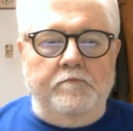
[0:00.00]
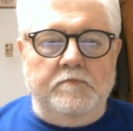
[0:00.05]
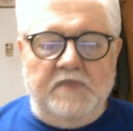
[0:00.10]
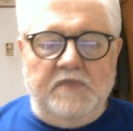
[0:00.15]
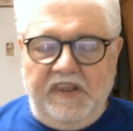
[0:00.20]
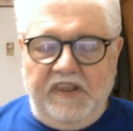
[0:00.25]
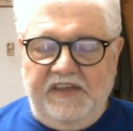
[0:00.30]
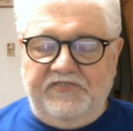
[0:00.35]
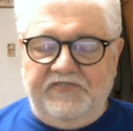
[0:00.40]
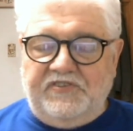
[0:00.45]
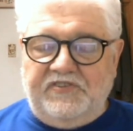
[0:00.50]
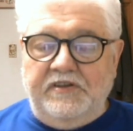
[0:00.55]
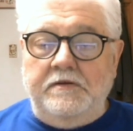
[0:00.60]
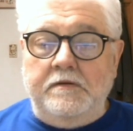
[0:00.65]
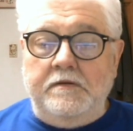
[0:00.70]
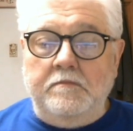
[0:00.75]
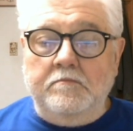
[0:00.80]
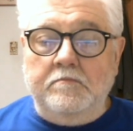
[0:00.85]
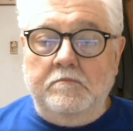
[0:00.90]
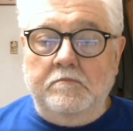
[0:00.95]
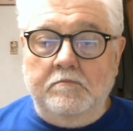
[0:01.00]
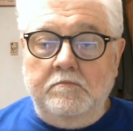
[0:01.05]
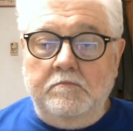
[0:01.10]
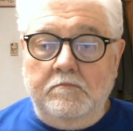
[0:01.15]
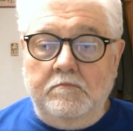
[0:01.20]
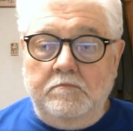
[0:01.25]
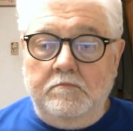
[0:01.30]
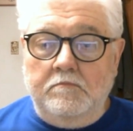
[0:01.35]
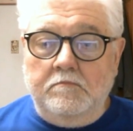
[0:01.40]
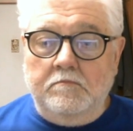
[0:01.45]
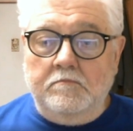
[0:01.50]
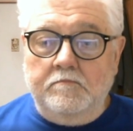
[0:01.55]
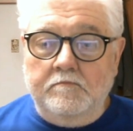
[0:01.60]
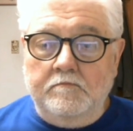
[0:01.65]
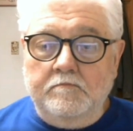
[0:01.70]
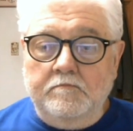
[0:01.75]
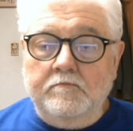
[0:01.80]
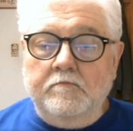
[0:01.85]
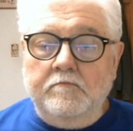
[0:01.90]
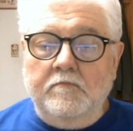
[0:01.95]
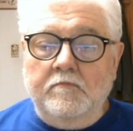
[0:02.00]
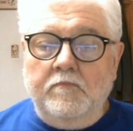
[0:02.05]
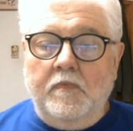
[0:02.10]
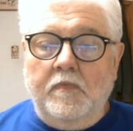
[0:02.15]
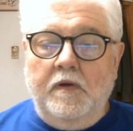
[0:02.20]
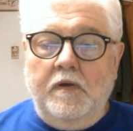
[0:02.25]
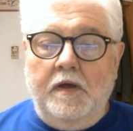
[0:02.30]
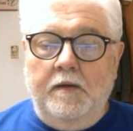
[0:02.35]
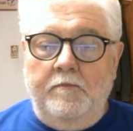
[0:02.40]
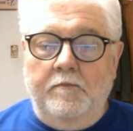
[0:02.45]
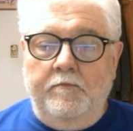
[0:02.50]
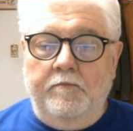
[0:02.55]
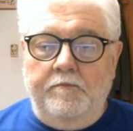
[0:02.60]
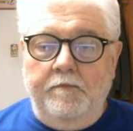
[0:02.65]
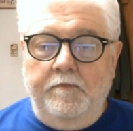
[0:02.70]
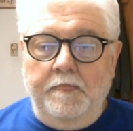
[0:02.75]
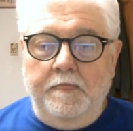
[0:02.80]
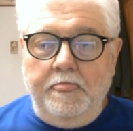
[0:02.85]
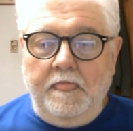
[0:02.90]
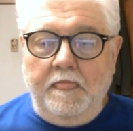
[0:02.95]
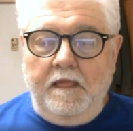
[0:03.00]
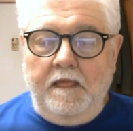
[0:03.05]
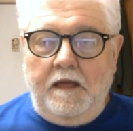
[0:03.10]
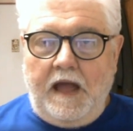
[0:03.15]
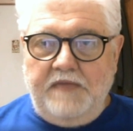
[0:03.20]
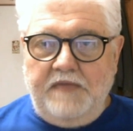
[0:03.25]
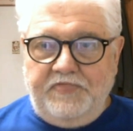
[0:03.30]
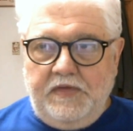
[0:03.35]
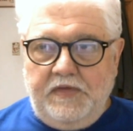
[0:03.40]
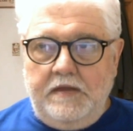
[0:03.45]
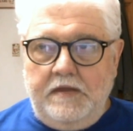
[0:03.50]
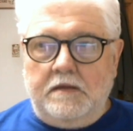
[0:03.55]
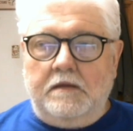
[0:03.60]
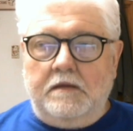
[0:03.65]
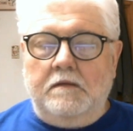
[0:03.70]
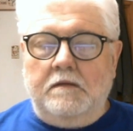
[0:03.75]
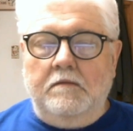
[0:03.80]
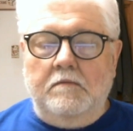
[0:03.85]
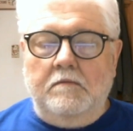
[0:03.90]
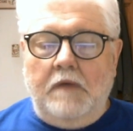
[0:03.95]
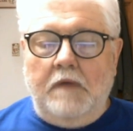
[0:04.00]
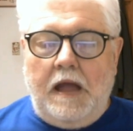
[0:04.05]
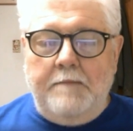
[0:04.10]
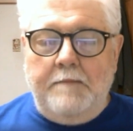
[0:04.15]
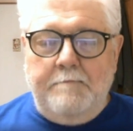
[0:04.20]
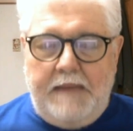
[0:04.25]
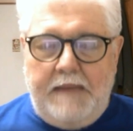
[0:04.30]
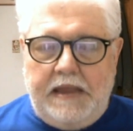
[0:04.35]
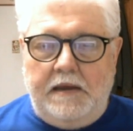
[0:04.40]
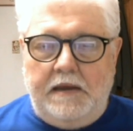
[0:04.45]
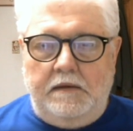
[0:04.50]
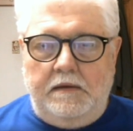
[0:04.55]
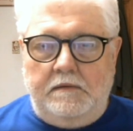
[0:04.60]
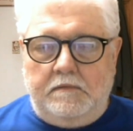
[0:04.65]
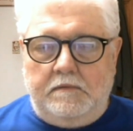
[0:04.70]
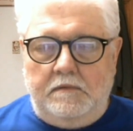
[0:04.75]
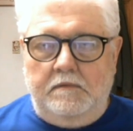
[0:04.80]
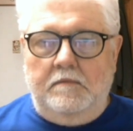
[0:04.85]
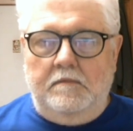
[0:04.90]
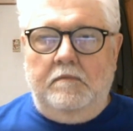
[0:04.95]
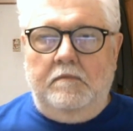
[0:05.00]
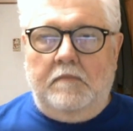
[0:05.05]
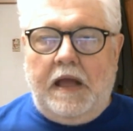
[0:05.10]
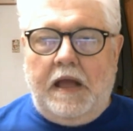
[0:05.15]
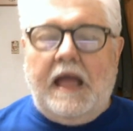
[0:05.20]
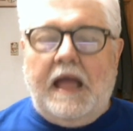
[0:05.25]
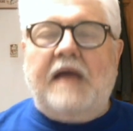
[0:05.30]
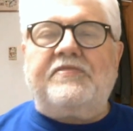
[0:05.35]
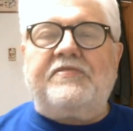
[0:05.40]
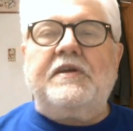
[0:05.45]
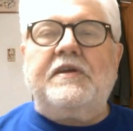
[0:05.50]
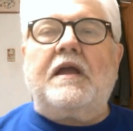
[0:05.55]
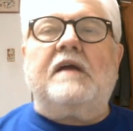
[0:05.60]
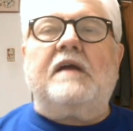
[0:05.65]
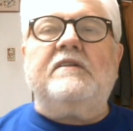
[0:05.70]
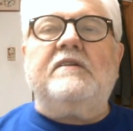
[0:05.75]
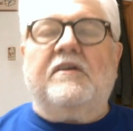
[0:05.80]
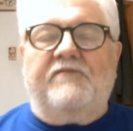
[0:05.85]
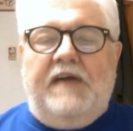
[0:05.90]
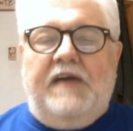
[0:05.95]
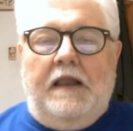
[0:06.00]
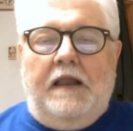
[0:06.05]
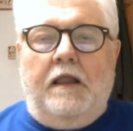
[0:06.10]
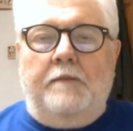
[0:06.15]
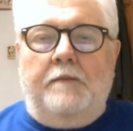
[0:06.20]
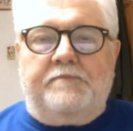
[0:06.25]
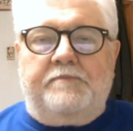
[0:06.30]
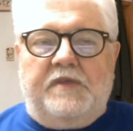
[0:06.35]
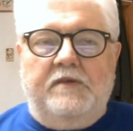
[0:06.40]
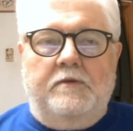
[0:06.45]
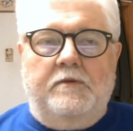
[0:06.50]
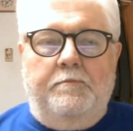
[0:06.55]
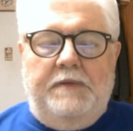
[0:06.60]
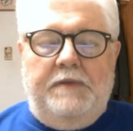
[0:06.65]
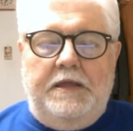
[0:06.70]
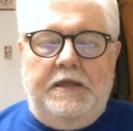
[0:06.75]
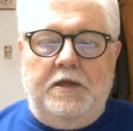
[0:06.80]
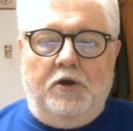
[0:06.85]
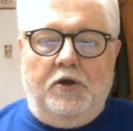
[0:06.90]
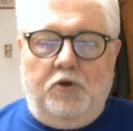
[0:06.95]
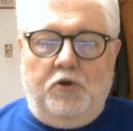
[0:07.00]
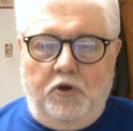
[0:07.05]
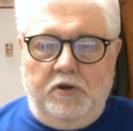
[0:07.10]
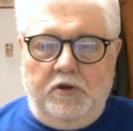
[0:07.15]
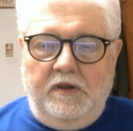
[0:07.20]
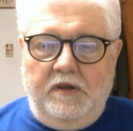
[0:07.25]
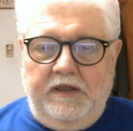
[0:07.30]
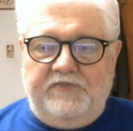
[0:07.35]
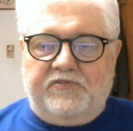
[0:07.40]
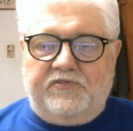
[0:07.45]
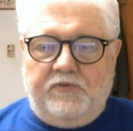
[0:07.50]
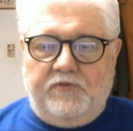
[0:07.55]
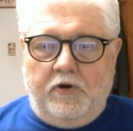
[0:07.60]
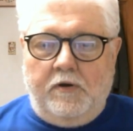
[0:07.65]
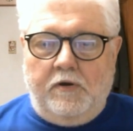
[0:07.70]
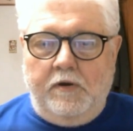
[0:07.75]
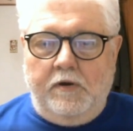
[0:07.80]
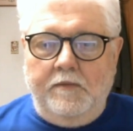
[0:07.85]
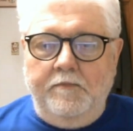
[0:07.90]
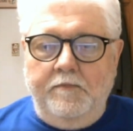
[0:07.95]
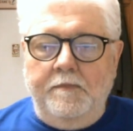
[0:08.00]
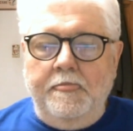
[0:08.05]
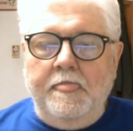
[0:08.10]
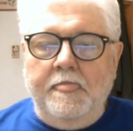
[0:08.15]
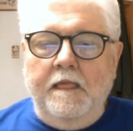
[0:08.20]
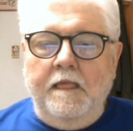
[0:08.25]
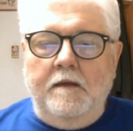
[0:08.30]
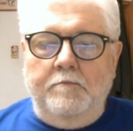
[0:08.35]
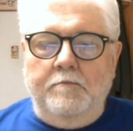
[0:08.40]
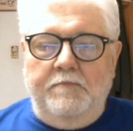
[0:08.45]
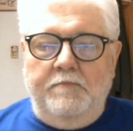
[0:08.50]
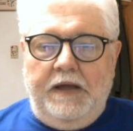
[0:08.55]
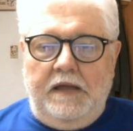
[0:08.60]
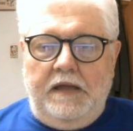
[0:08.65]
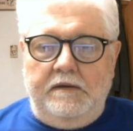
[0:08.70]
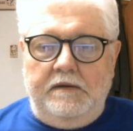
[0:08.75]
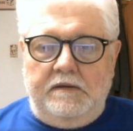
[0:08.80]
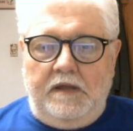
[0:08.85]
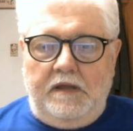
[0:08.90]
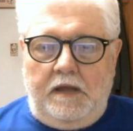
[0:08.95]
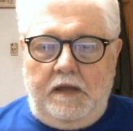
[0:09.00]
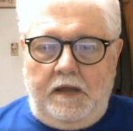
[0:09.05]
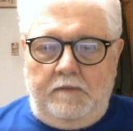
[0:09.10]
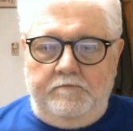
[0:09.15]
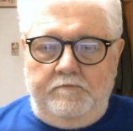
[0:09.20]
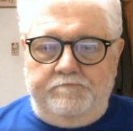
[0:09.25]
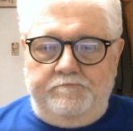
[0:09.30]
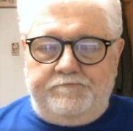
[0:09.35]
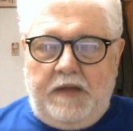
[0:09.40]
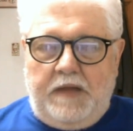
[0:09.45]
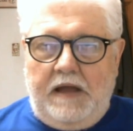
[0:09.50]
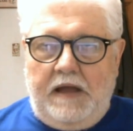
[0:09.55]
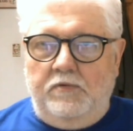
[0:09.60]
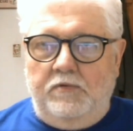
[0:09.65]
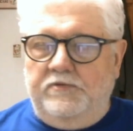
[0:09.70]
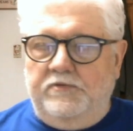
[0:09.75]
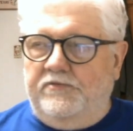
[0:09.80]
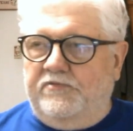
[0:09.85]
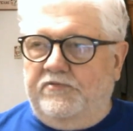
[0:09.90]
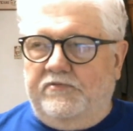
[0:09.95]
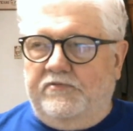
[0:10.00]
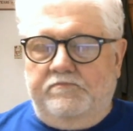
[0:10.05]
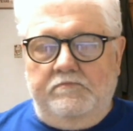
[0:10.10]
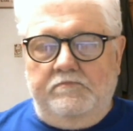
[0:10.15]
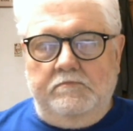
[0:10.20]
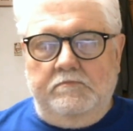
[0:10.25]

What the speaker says: Listen. I think I developed into being a good listener, but I was,